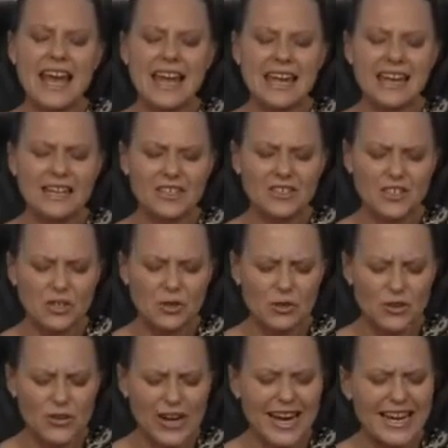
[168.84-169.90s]
and
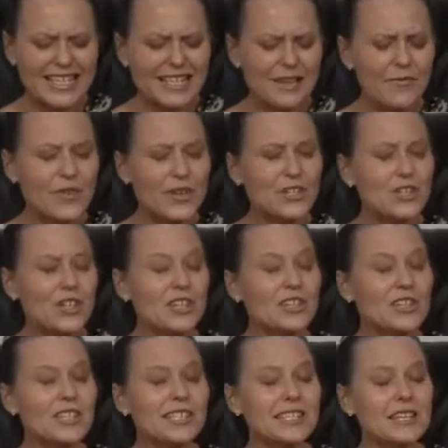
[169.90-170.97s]
your greater
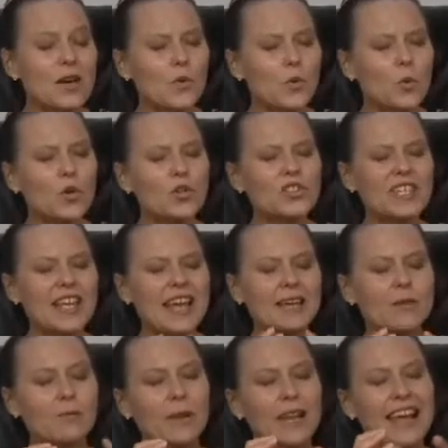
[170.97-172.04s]
visions will
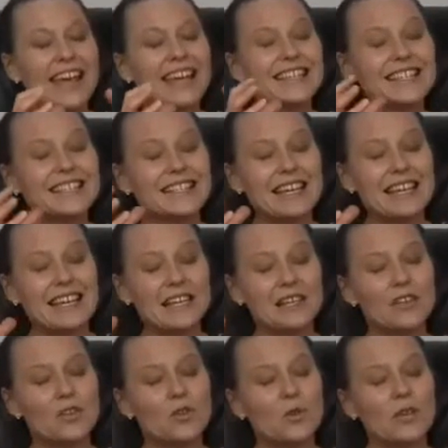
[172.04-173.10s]
take place
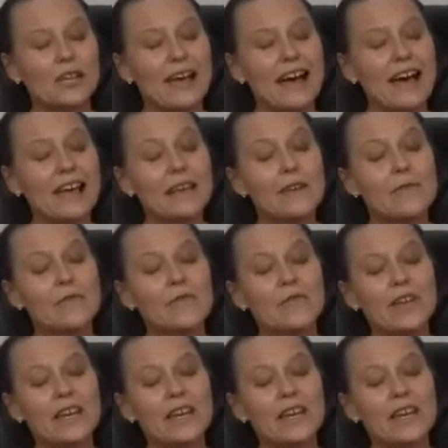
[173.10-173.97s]
in your life,